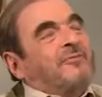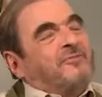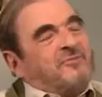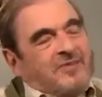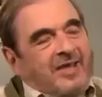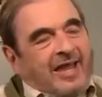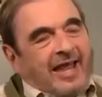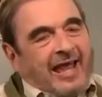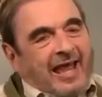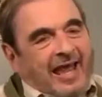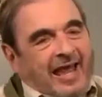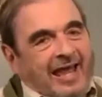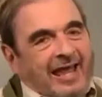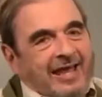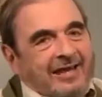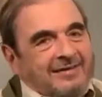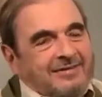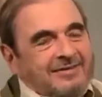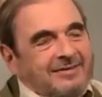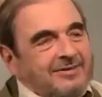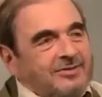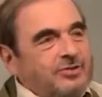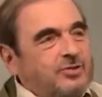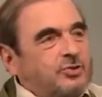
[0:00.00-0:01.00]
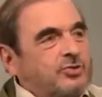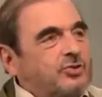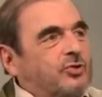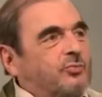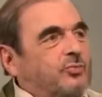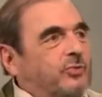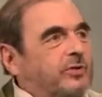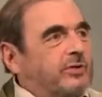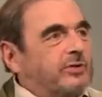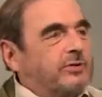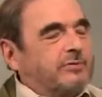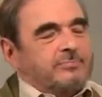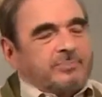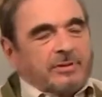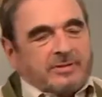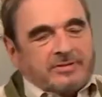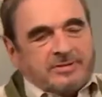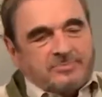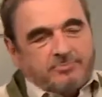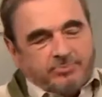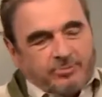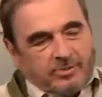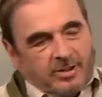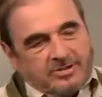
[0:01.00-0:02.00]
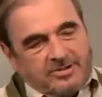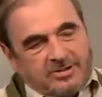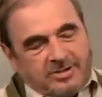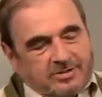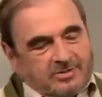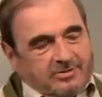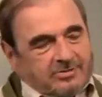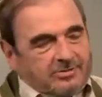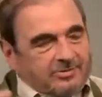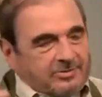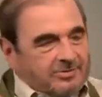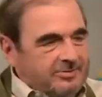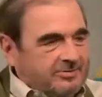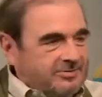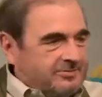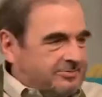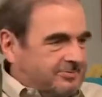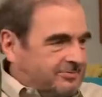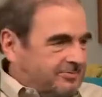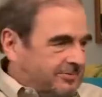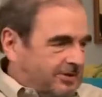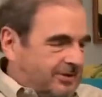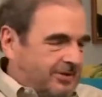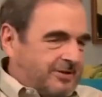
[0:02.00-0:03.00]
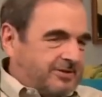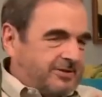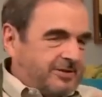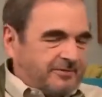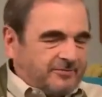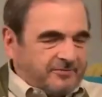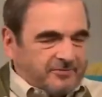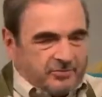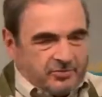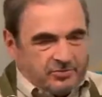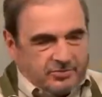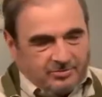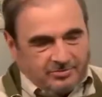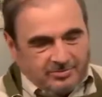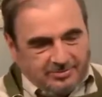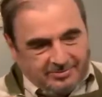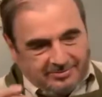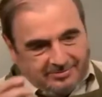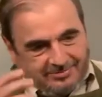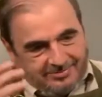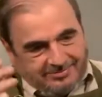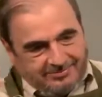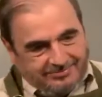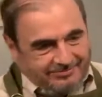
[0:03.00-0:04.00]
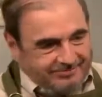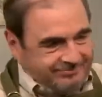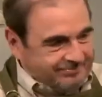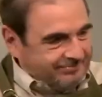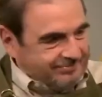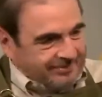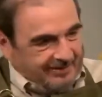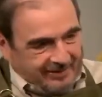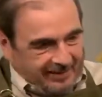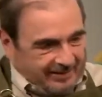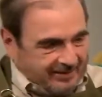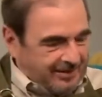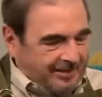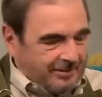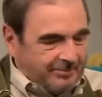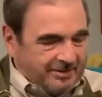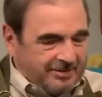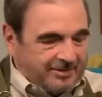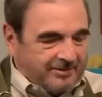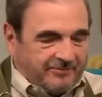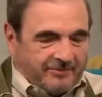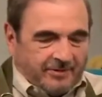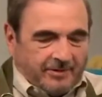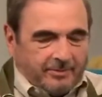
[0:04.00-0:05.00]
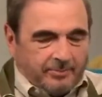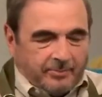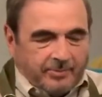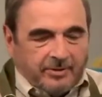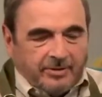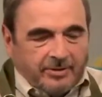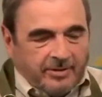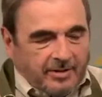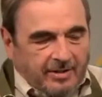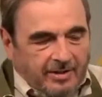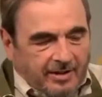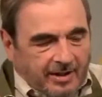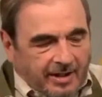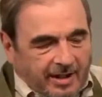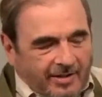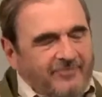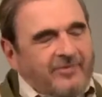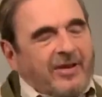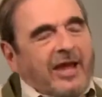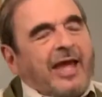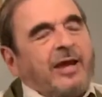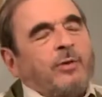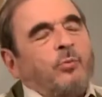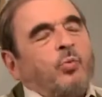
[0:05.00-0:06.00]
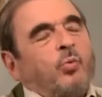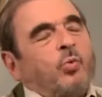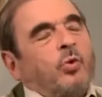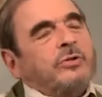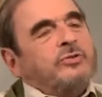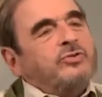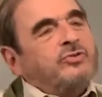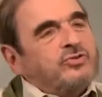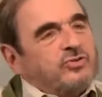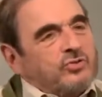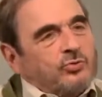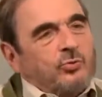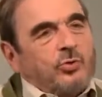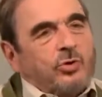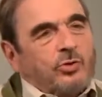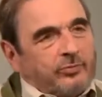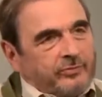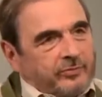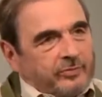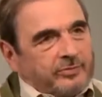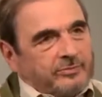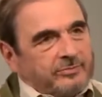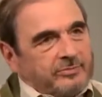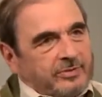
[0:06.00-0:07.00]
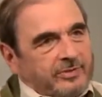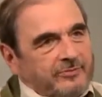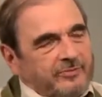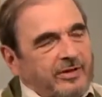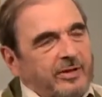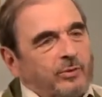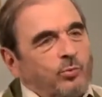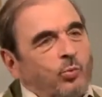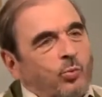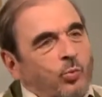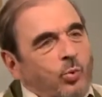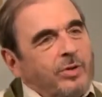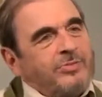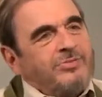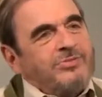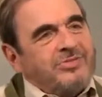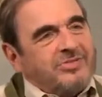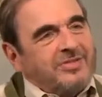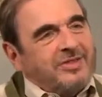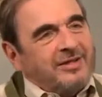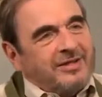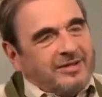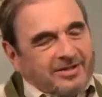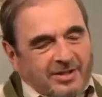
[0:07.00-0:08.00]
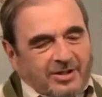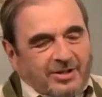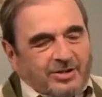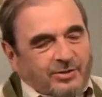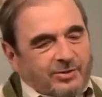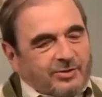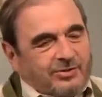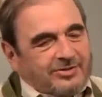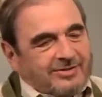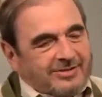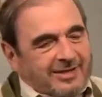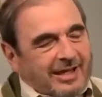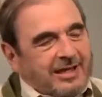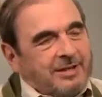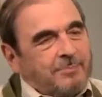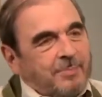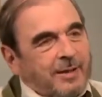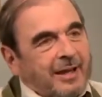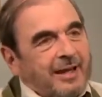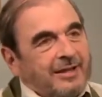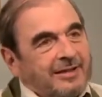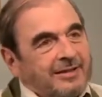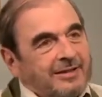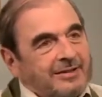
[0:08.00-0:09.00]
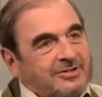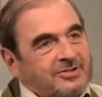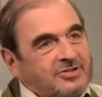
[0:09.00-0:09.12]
If you had in your career as a prosecutor, elected official, economic developer, if you had one do-over, if you had one thing you could take back